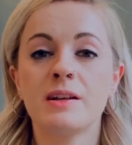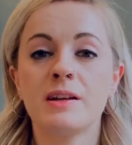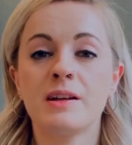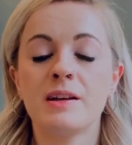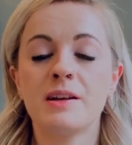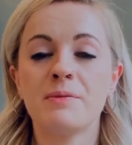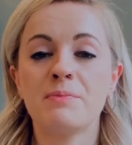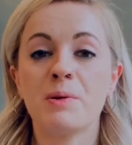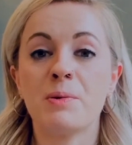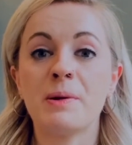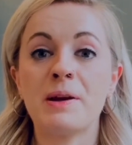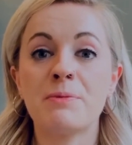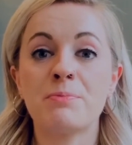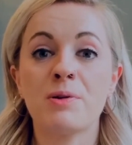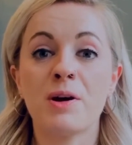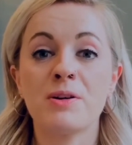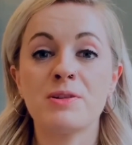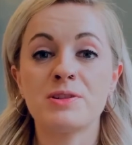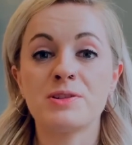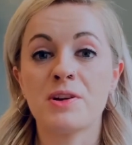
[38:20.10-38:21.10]
But we
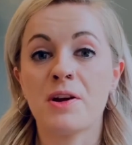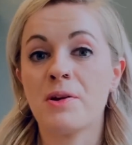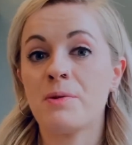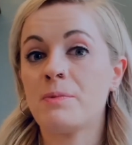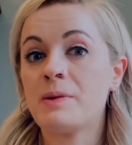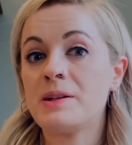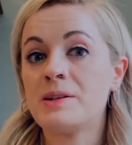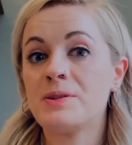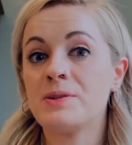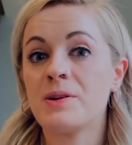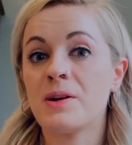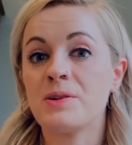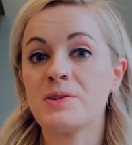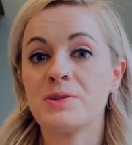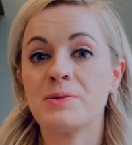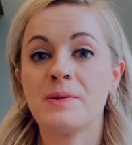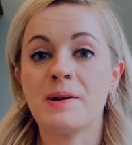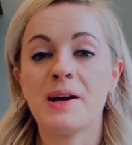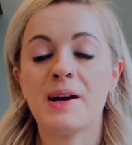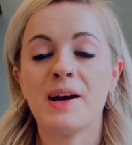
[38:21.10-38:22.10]
approach knowing we do not do
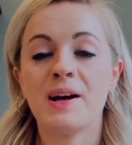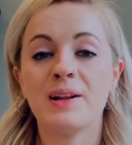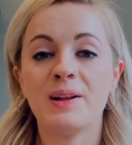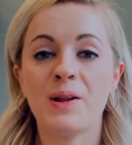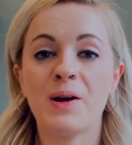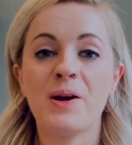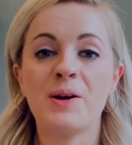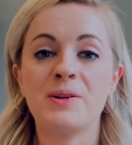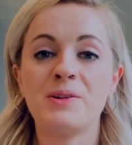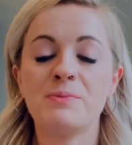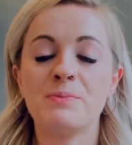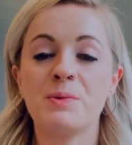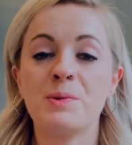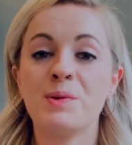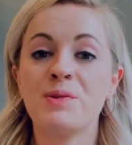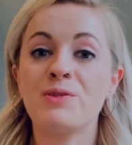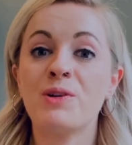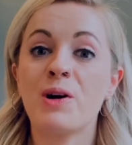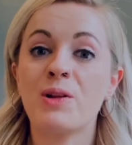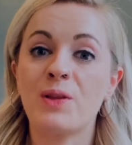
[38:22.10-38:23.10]
it alone, but
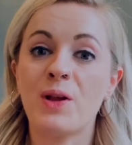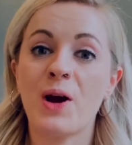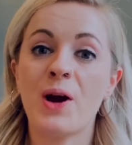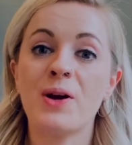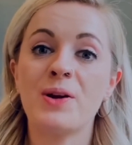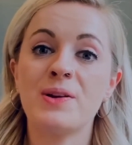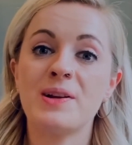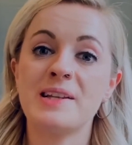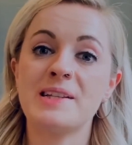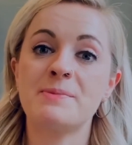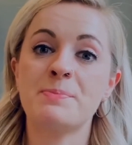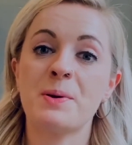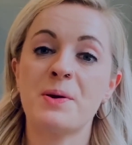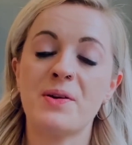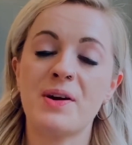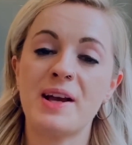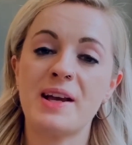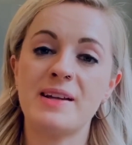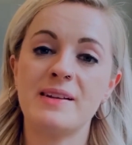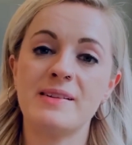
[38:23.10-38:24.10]
we've got the Holy Spirit
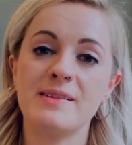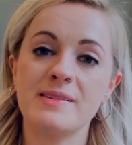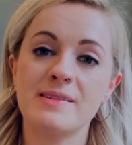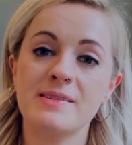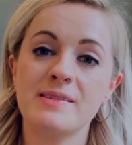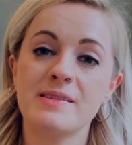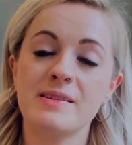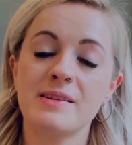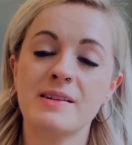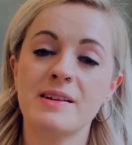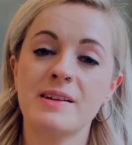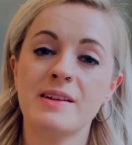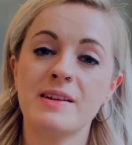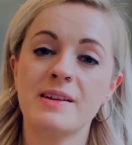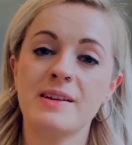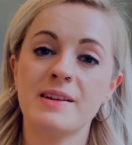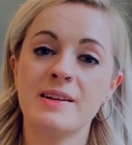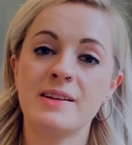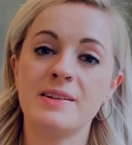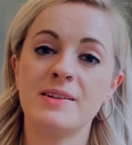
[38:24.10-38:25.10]
in us,
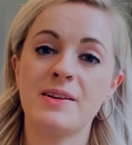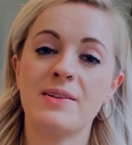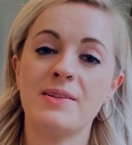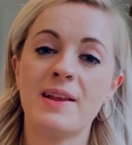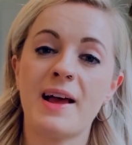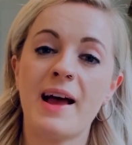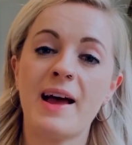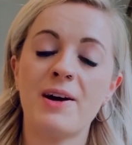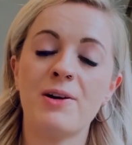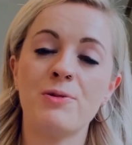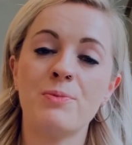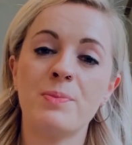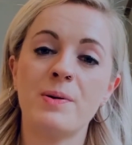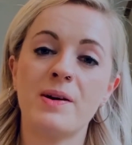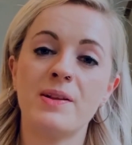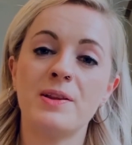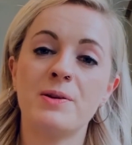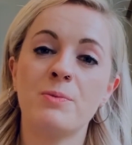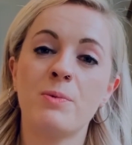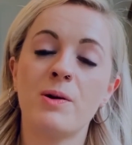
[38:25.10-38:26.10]
you know, the helper,
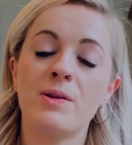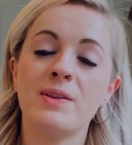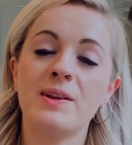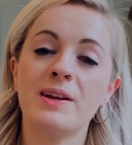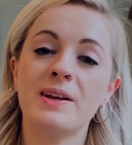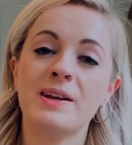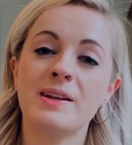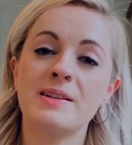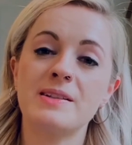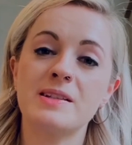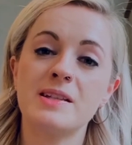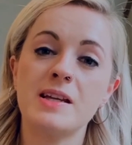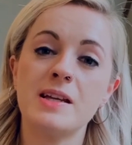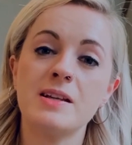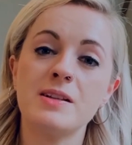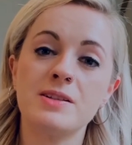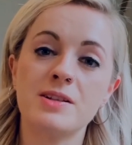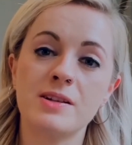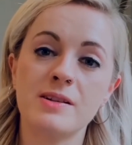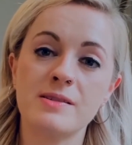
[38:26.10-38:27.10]
the one that can
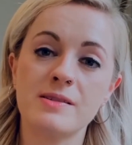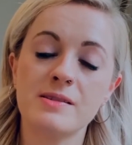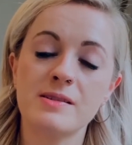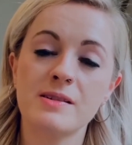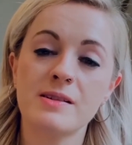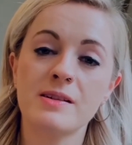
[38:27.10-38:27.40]
teach us.